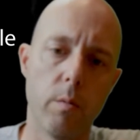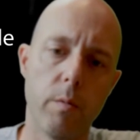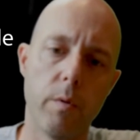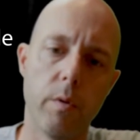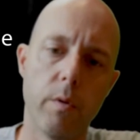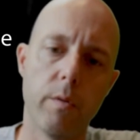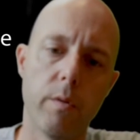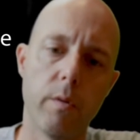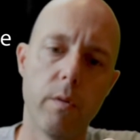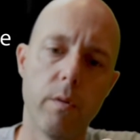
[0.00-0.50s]

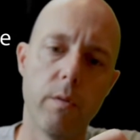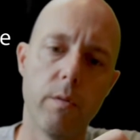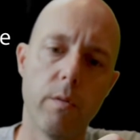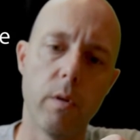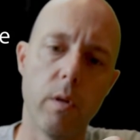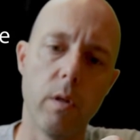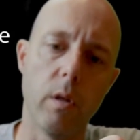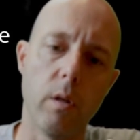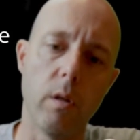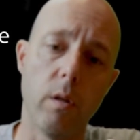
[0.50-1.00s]
This is
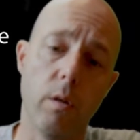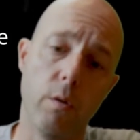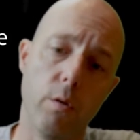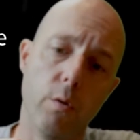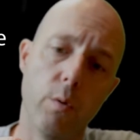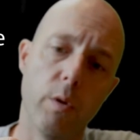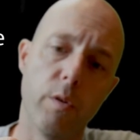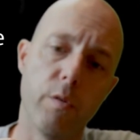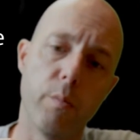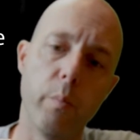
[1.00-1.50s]
a
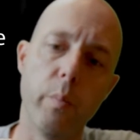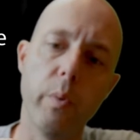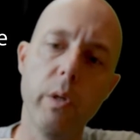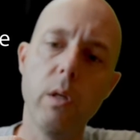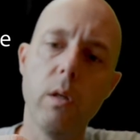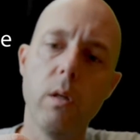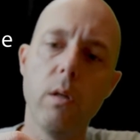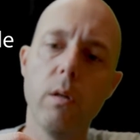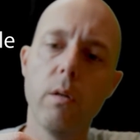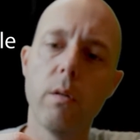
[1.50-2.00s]

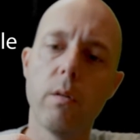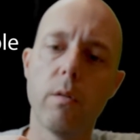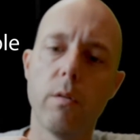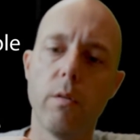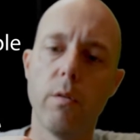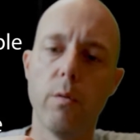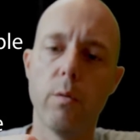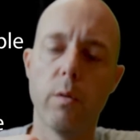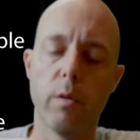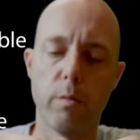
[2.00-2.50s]

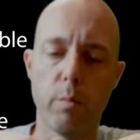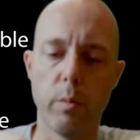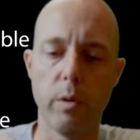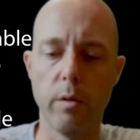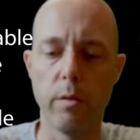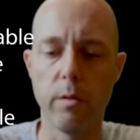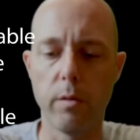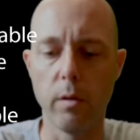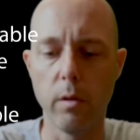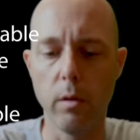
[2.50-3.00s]

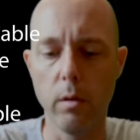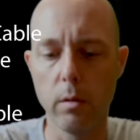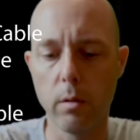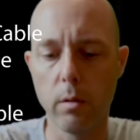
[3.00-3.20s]
USB-C.